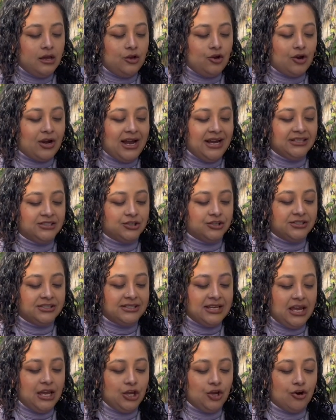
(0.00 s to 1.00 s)
Your guides are
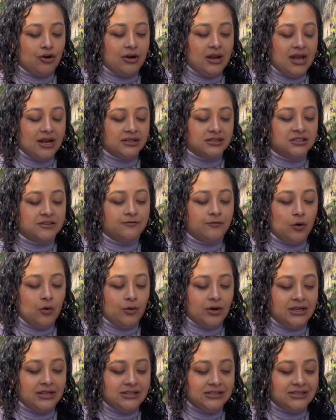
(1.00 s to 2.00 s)
saying your next
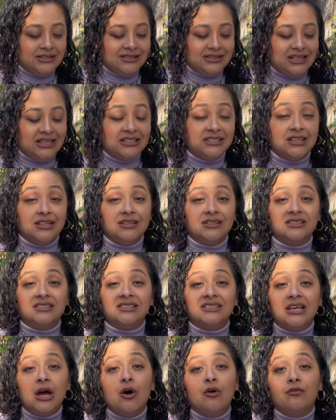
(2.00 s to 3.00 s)
focus is on
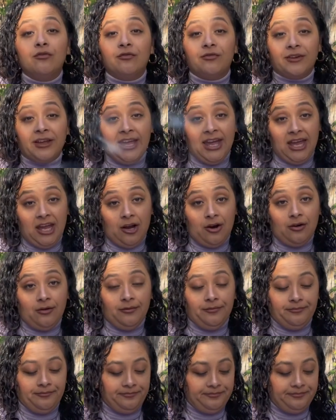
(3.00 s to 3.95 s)
self-care.